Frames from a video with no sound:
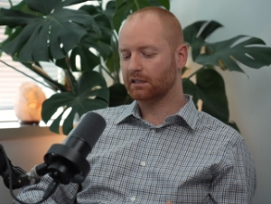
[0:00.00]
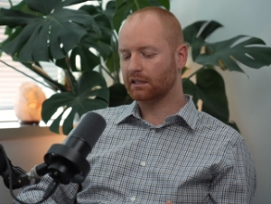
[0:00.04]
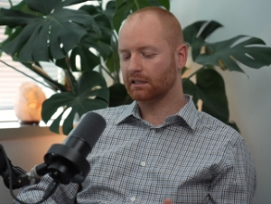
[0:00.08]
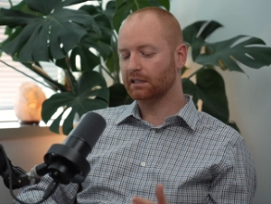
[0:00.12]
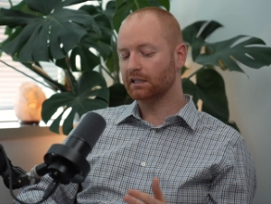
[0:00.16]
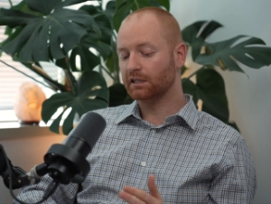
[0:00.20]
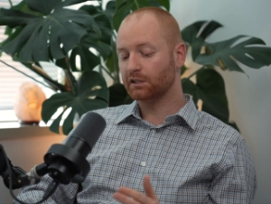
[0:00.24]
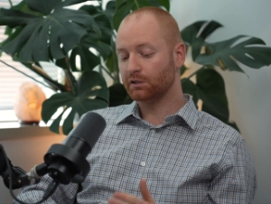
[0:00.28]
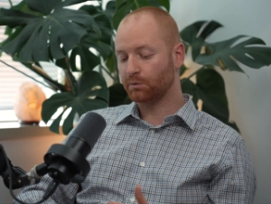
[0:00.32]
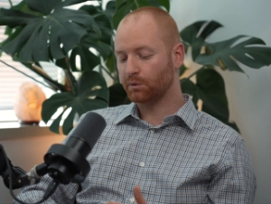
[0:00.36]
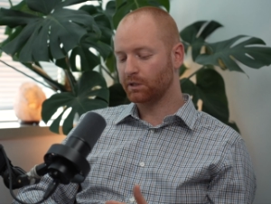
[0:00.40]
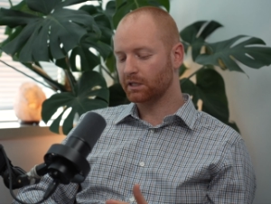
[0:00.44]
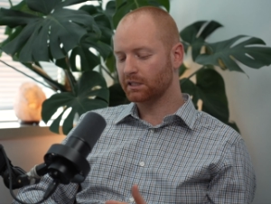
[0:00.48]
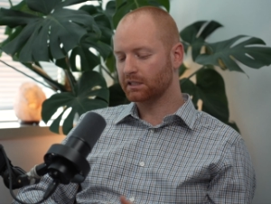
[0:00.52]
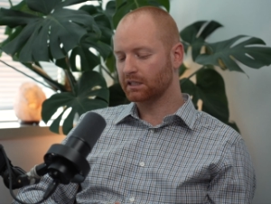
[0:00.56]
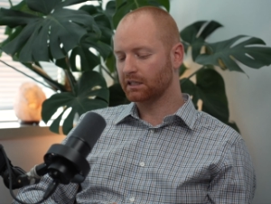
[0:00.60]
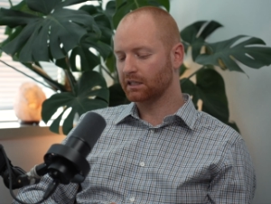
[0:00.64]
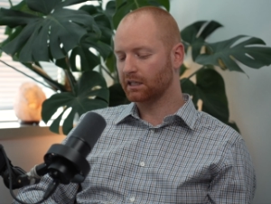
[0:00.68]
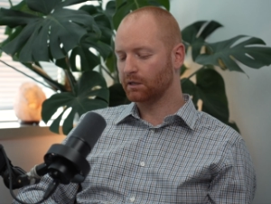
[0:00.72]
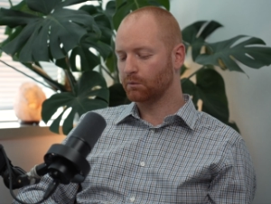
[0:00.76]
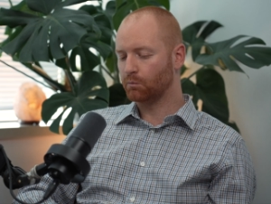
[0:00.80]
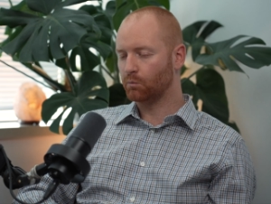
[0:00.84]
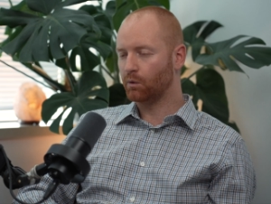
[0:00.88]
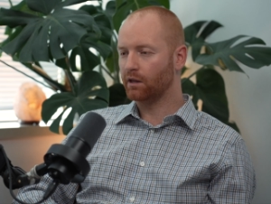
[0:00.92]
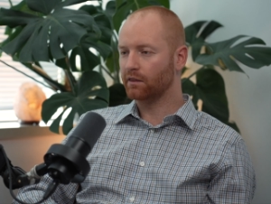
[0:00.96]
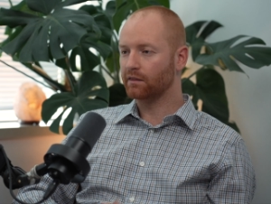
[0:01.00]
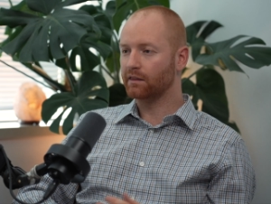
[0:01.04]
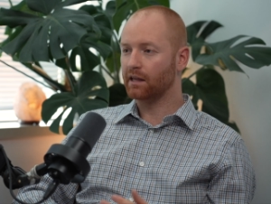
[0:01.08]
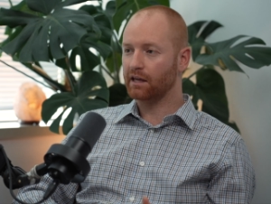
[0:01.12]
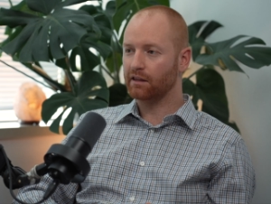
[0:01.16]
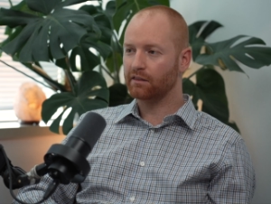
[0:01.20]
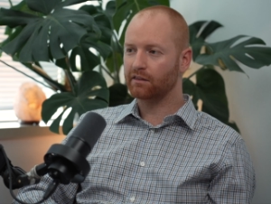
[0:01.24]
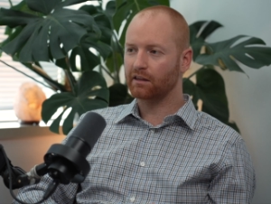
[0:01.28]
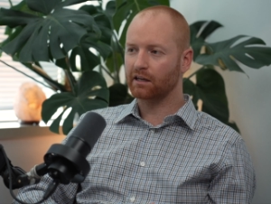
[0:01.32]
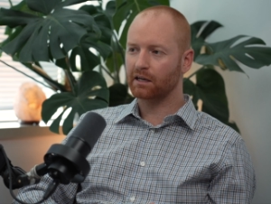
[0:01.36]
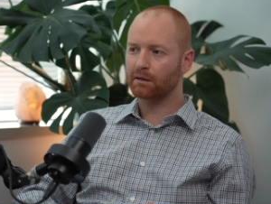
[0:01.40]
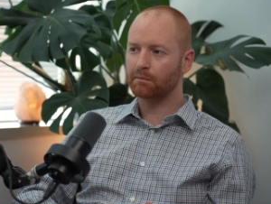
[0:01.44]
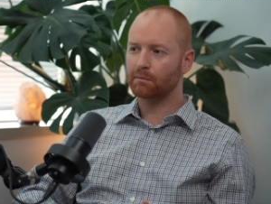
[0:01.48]
at least recently, what they
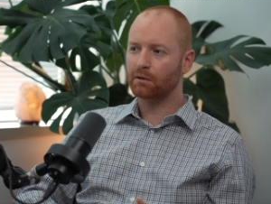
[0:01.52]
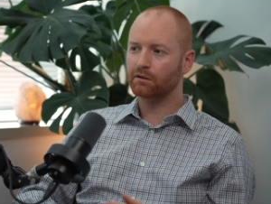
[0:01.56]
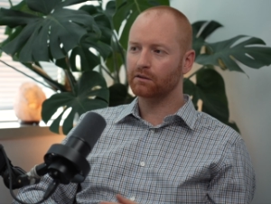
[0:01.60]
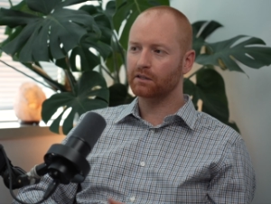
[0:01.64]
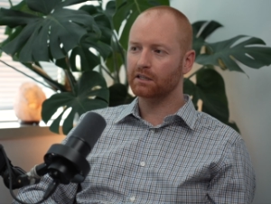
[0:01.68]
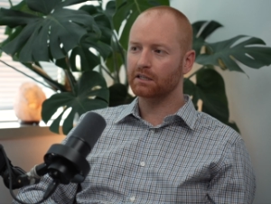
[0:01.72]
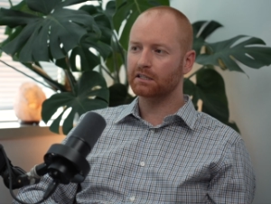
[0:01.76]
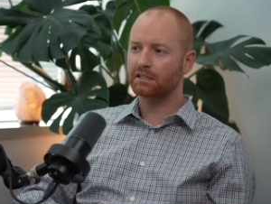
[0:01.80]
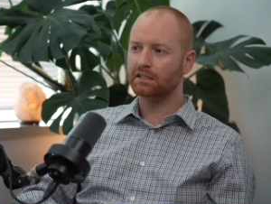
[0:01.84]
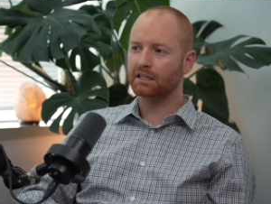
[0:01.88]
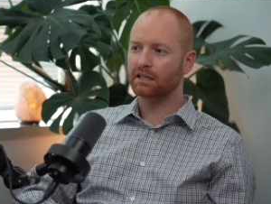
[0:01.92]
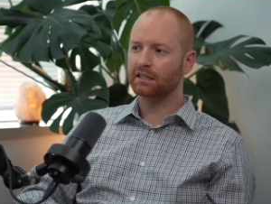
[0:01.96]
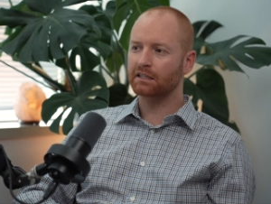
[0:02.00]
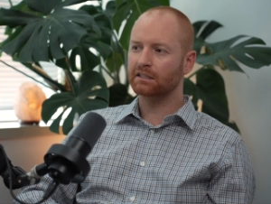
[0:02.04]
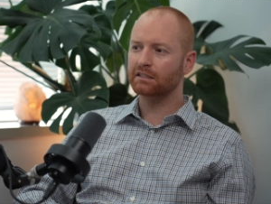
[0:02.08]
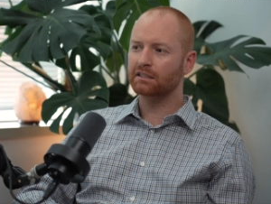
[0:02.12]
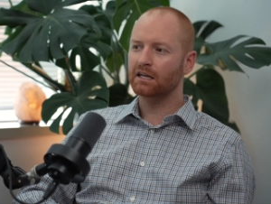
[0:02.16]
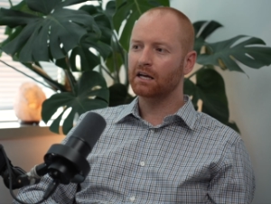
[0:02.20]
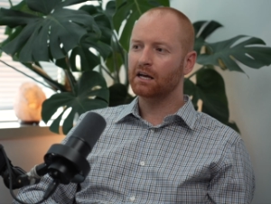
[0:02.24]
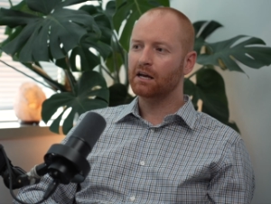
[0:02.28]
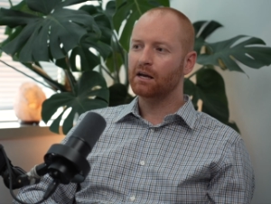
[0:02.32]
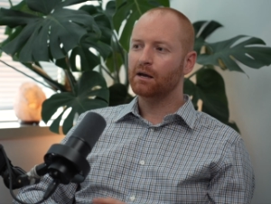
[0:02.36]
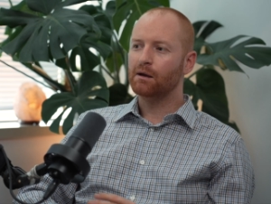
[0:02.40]
think about these things.